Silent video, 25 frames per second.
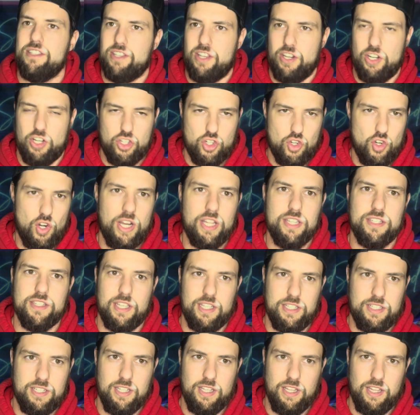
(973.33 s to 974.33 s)
going to
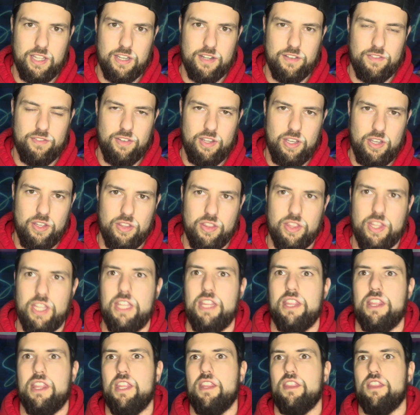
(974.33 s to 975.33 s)
translate to the
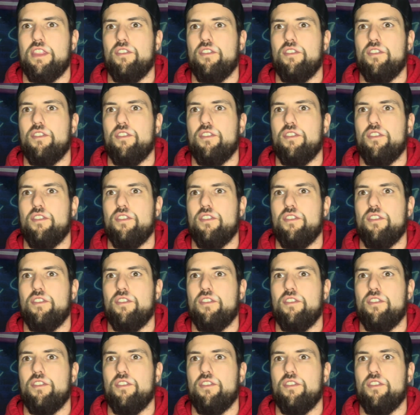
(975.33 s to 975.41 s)
NFL.